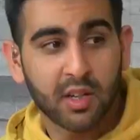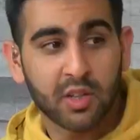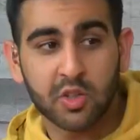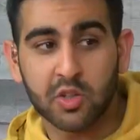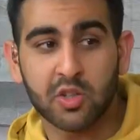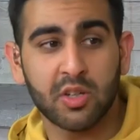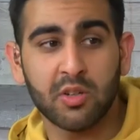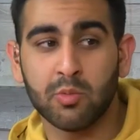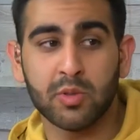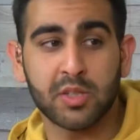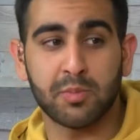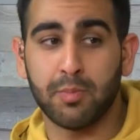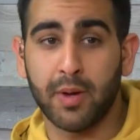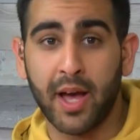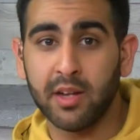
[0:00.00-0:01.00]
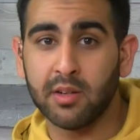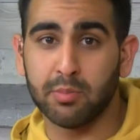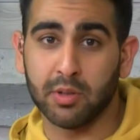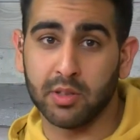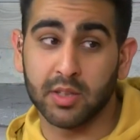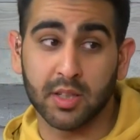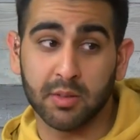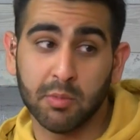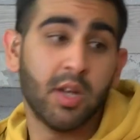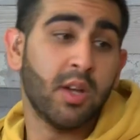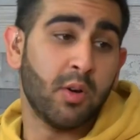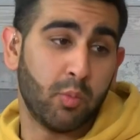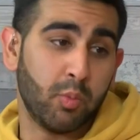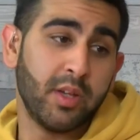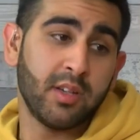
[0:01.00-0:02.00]
you shouldn't wish bad upon them.
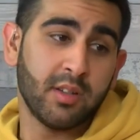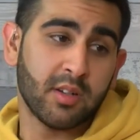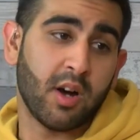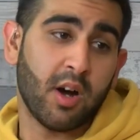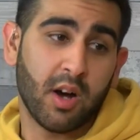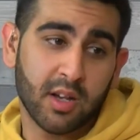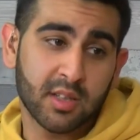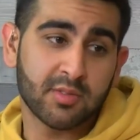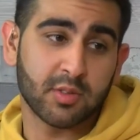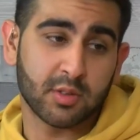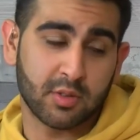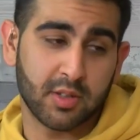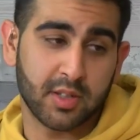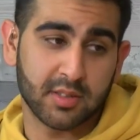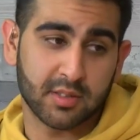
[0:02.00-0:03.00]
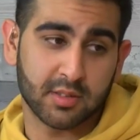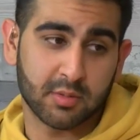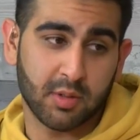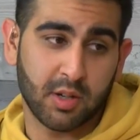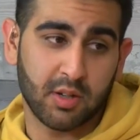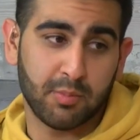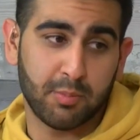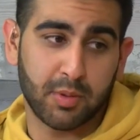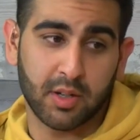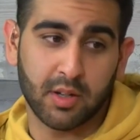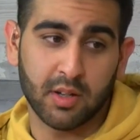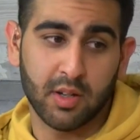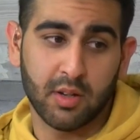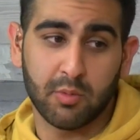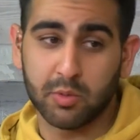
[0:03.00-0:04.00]
We could ask for toys as well, but
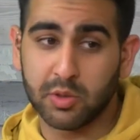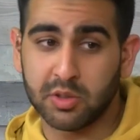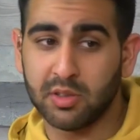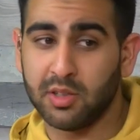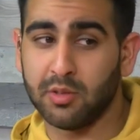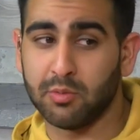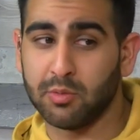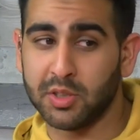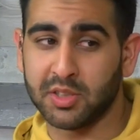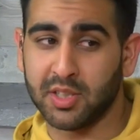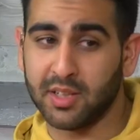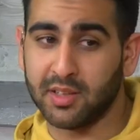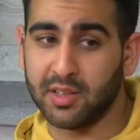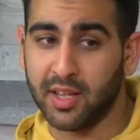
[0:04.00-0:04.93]
we shouldn't wish that